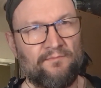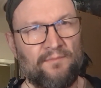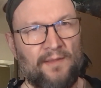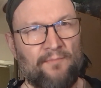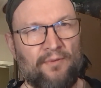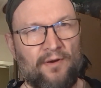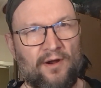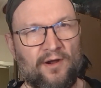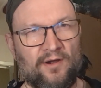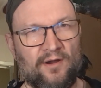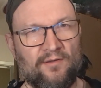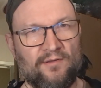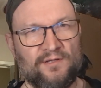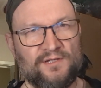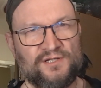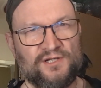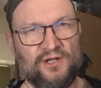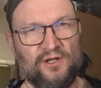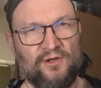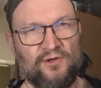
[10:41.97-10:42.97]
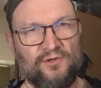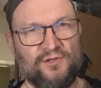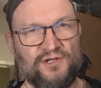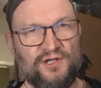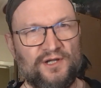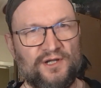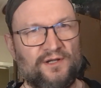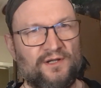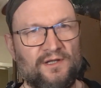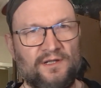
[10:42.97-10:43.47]
be part of the
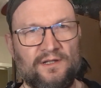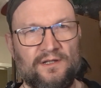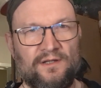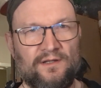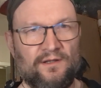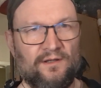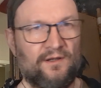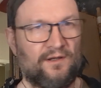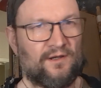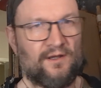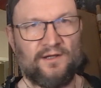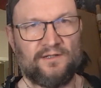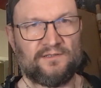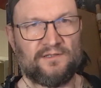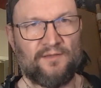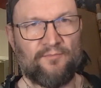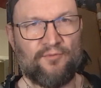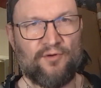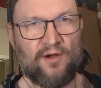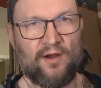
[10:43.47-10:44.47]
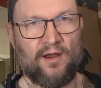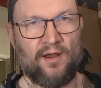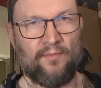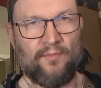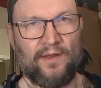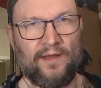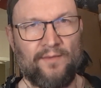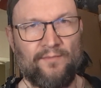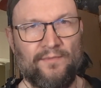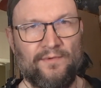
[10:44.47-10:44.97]
solution, not the
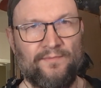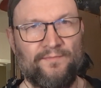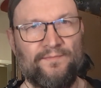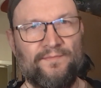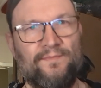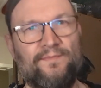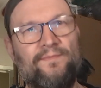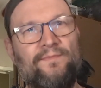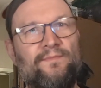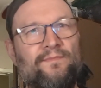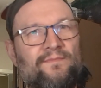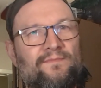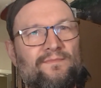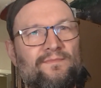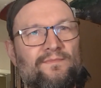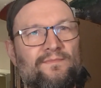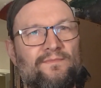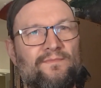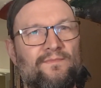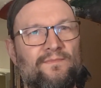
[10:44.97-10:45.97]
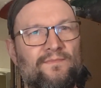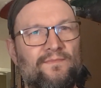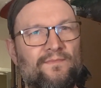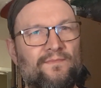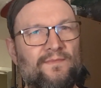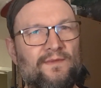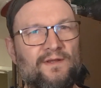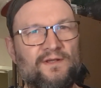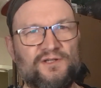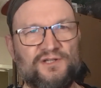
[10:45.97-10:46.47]
problem.
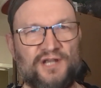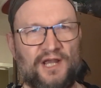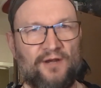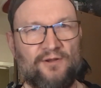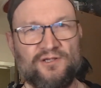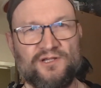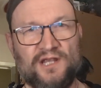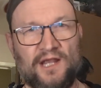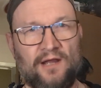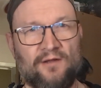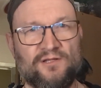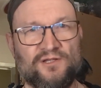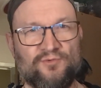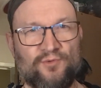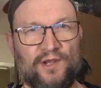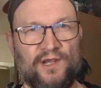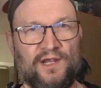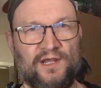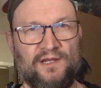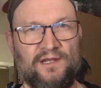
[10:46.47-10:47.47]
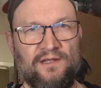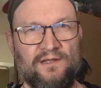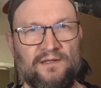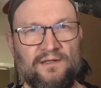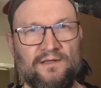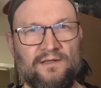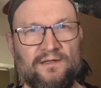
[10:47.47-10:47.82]
Shadow Scout Swede,